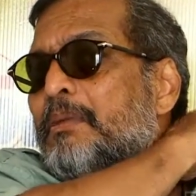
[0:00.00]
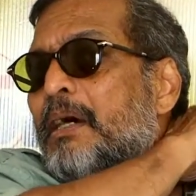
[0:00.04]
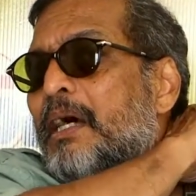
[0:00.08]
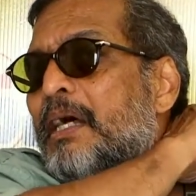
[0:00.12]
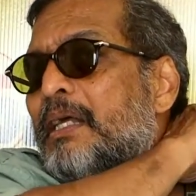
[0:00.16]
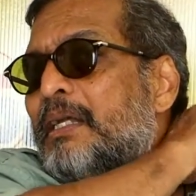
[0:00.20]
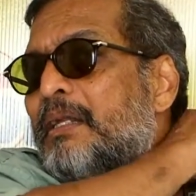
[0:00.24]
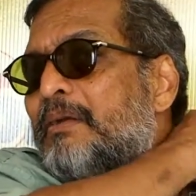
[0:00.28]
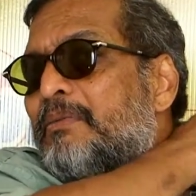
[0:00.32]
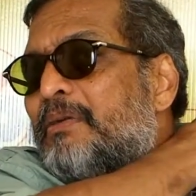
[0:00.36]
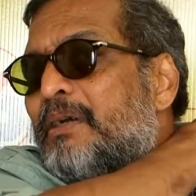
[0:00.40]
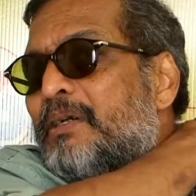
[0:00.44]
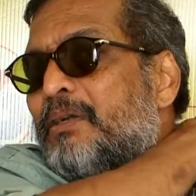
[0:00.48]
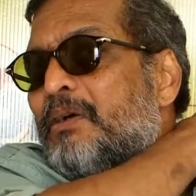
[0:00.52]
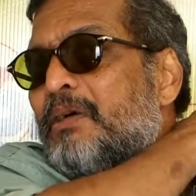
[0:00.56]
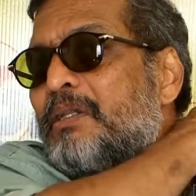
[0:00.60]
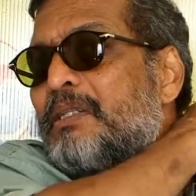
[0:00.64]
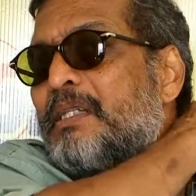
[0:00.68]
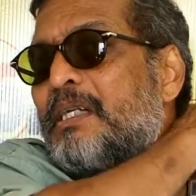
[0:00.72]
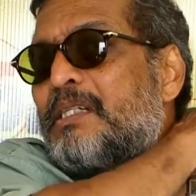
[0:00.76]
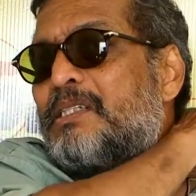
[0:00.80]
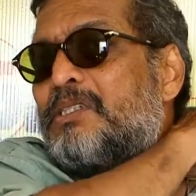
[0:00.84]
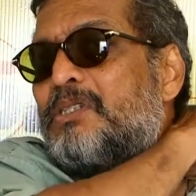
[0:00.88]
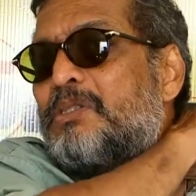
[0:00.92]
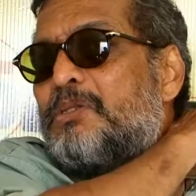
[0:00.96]
And if at all
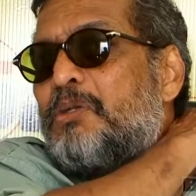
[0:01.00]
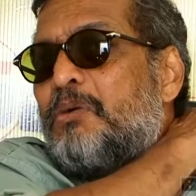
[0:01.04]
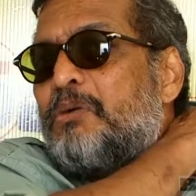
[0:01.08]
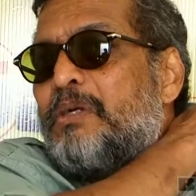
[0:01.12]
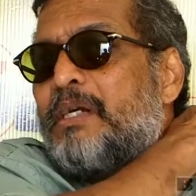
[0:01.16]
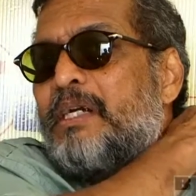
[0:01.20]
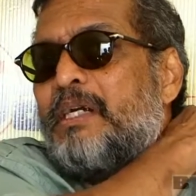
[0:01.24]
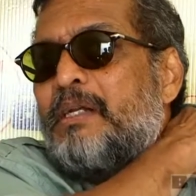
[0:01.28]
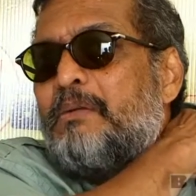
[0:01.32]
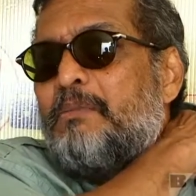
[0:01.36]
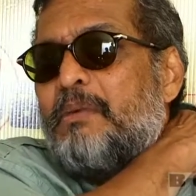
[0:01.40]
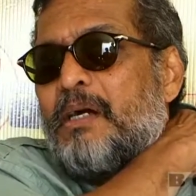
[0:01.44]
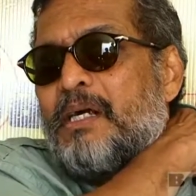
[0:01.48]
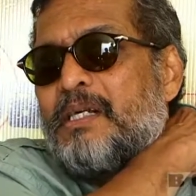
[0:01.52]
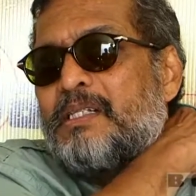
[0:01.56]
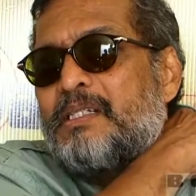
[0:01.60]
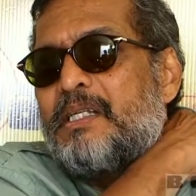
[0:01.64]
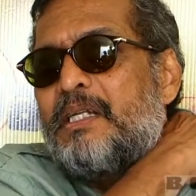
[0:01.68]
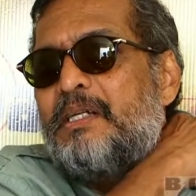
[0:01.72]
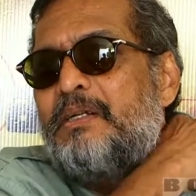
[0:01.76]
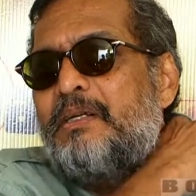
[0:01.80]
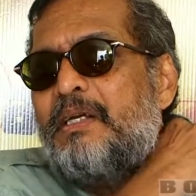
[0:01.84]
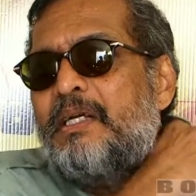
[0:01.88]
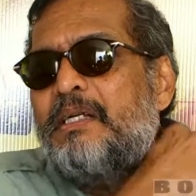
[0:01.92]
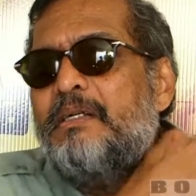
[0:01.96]
that story demands,
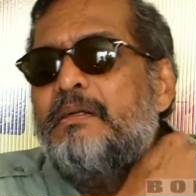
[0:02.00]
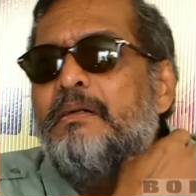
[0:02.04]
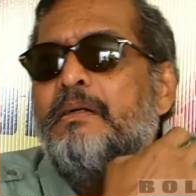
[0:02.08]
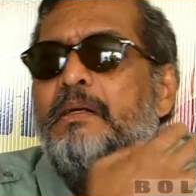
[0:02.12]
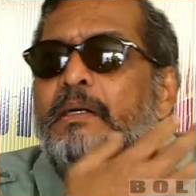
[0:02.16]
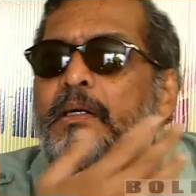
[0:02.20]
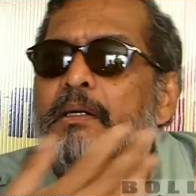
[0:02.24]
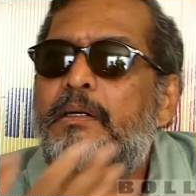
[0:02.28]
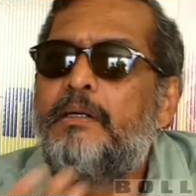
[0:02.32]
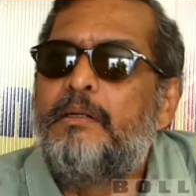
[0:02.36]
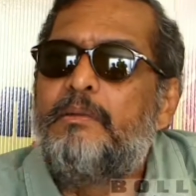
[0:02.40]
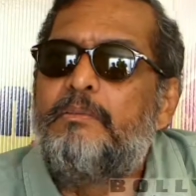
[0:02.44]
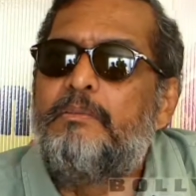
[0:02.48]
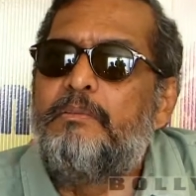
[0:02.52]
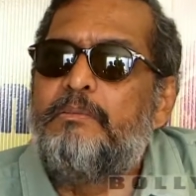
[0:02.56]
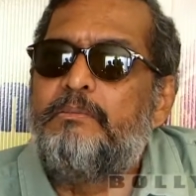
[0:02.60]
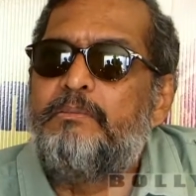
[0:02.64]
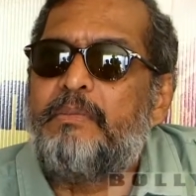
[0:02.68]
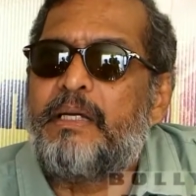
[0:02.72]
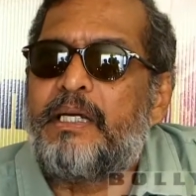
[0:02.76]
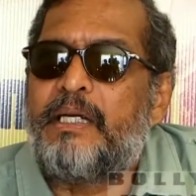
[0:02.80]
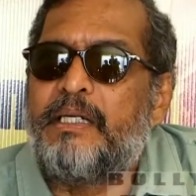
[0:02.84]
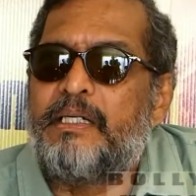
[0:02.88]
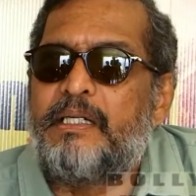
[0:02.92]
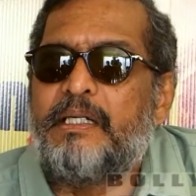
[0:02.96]
then you can
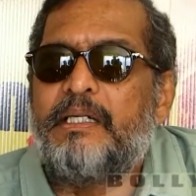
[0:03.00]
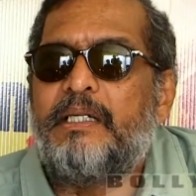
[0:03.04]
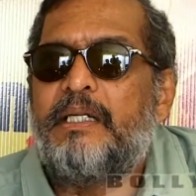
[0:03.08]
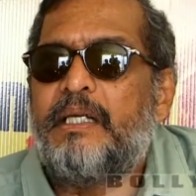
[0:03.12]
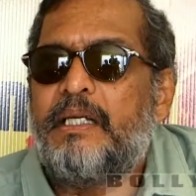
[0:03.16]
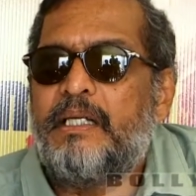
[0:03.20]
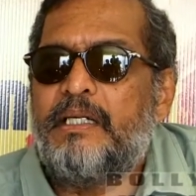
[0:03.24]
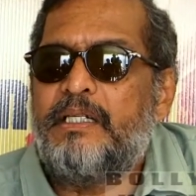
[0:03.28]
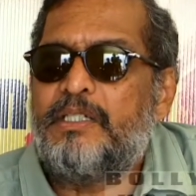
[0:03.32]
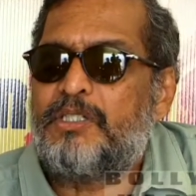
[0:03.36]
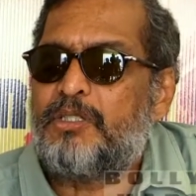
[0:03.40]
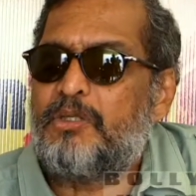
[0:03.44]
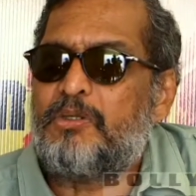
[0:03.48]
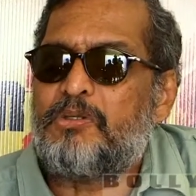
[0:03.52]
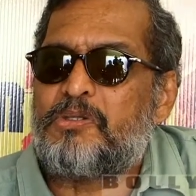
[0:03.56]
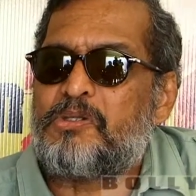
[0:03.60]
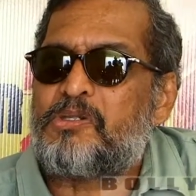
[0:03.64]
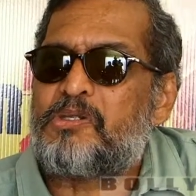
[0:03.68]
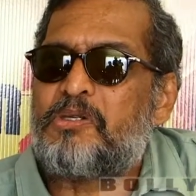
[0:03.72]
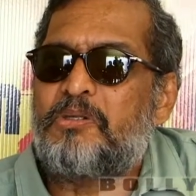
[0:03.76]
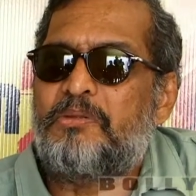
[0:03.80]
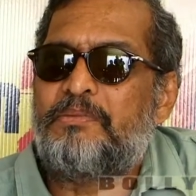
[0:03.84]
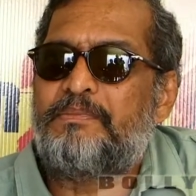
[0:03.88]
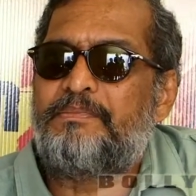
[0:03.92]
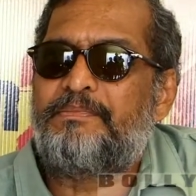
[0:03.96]
make it in English
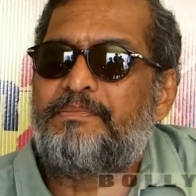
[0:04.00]
also.